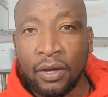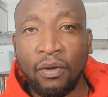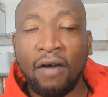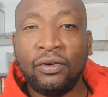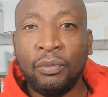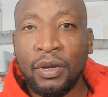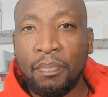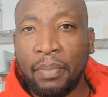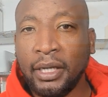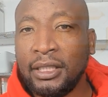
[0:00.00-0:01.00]
You have to be
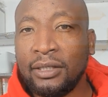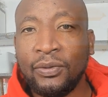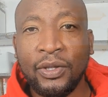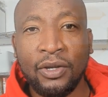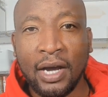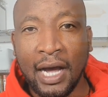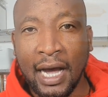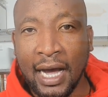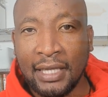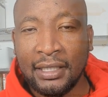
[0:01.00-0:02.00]
patient with your
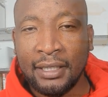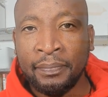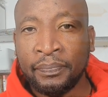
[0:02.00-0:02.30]
ads.